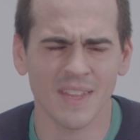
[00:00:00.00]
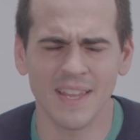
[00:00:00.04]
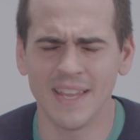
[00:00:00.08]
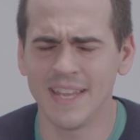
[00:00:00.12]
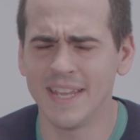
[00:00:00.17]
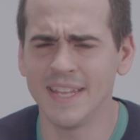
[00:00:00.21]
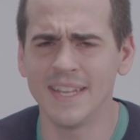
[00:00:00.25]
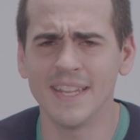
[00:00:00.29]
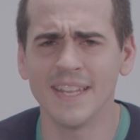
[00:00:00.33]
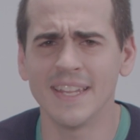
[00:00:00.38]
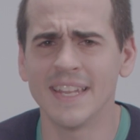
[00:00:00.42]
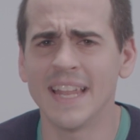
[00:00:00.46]

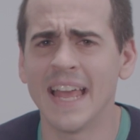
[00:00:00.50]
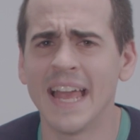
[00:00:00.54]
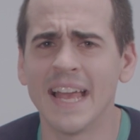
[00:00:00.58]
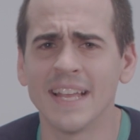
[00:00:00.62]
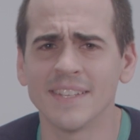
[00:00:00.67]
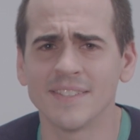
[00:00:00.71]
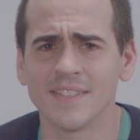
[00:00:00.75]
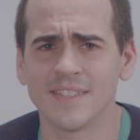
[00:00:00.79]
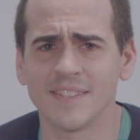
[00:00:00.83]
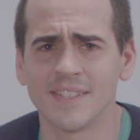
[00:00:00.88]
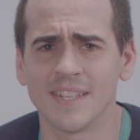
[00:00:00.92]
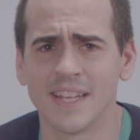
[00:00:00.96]
He didn't
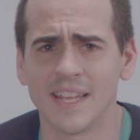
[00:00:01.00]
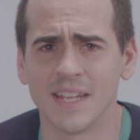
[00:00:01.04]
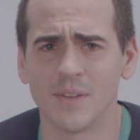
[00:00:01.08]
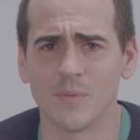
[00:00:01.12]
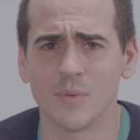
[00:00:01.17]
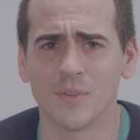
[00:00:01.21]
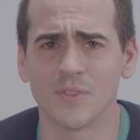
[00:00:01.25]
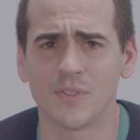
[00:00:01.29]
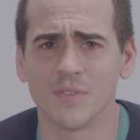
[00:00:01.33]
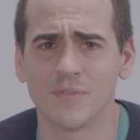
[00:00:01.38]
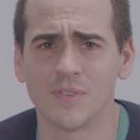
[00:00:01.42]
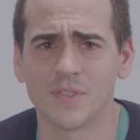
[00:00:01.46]
hesitate
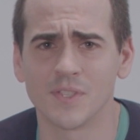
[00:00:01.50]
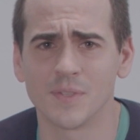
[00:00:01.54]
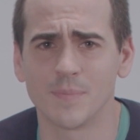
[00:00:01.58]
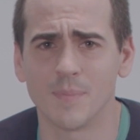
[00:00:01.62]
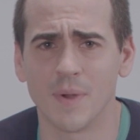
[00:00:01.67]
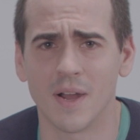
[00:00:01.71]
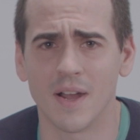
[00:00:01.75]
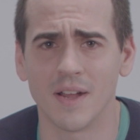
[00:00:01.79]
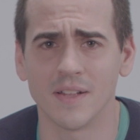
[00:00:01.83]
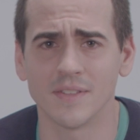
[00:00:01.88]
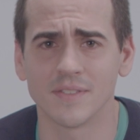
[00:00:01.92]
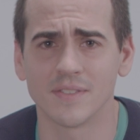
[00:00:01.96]
with a
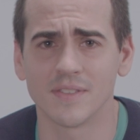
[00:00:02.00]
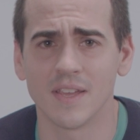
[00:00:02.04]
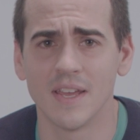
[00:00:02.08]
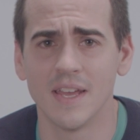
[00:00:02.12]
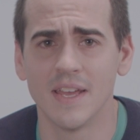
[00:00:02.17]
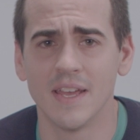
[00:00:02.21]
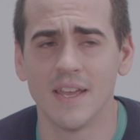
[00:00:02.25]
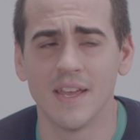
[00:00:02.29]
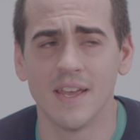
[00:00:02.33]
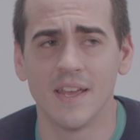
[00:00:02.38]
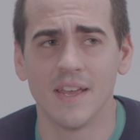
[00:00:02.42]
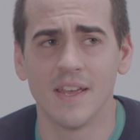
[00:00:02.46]
response.
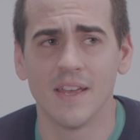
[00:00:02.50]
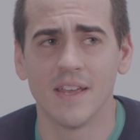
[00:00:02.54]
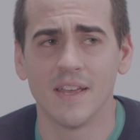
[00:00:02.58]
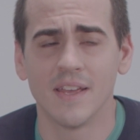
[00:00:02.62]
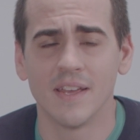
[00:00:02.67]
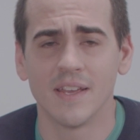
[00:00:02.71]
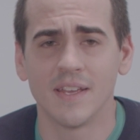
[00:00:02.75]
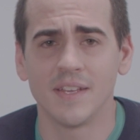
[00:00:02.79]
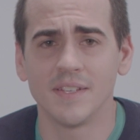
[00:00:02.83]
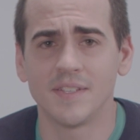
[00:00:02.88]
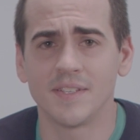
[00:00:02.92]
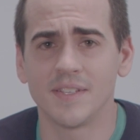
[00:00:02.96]

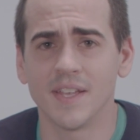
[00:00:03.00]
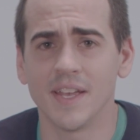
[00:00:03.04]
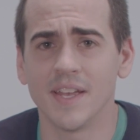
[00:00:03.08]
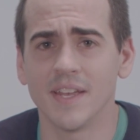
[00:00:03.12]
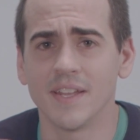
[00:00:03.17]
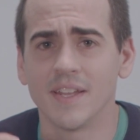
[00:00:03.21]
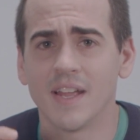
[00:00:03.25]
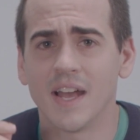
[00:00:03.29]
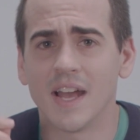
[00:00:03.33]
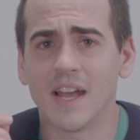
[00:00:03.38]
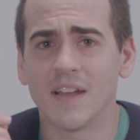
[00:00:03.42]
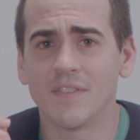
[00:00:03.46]
He
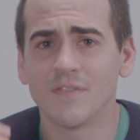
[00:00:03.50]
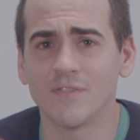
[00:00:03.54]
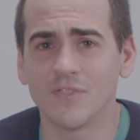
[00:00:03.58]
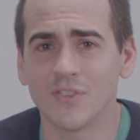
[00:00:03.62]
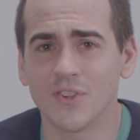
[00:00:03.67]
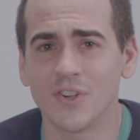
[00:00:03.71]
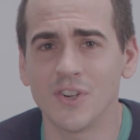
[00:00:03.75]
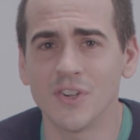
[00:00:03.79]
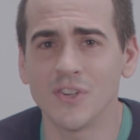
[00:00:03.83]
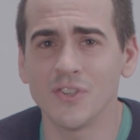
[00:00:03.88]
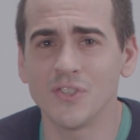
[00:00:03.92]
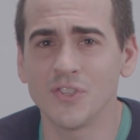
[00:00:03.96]
said, I've
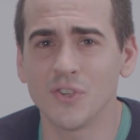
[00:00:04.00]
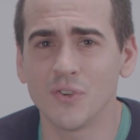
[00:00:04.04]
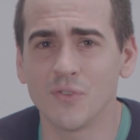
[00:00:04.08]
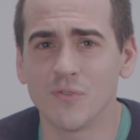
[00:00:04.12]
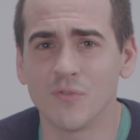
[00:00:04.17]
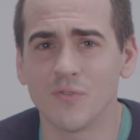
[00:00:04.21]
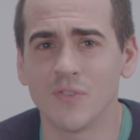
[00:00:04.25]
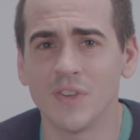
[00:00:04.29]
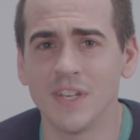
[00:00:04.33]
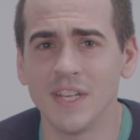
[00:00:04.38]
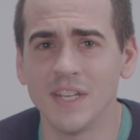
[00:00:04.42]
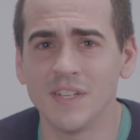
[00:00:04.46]
learned to
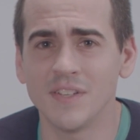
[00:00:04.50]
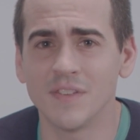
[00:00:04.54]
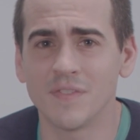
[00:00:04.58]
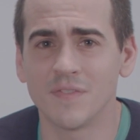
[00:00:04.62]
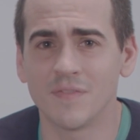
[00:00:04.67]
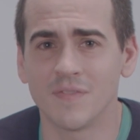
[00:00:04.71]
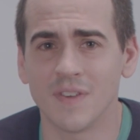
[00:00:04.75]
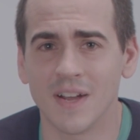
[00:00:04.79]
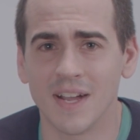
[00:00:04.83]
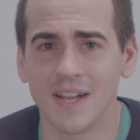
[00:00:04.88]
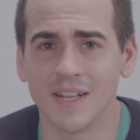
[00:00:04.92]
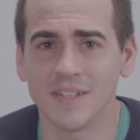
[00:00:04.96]

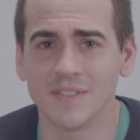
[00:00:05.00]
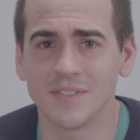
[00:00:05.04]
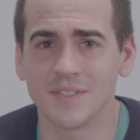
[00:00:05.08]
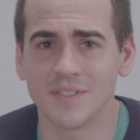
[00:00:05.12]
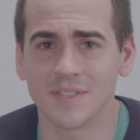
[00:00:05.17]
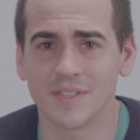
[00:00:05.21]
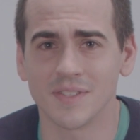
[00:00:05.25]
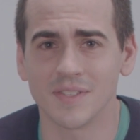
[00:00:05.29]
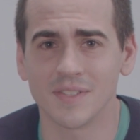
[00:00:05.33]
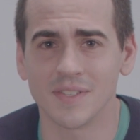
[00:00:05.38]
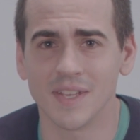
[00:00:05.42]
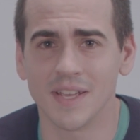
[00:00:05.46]
redefine
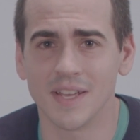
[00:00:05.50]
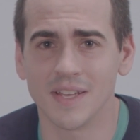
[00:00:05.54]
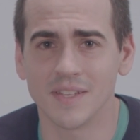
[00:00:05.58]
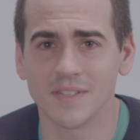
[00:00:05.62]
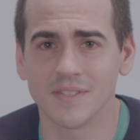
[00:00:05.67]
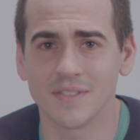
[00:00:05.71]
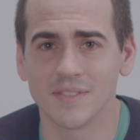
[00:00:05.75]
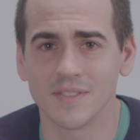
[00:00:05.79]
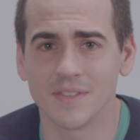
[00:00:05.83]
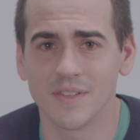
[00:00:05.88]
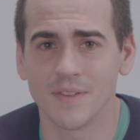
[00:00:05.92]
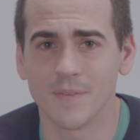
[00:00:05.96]

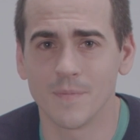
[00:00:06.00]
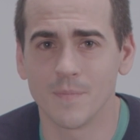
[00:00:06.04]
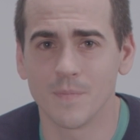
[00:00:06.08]
success.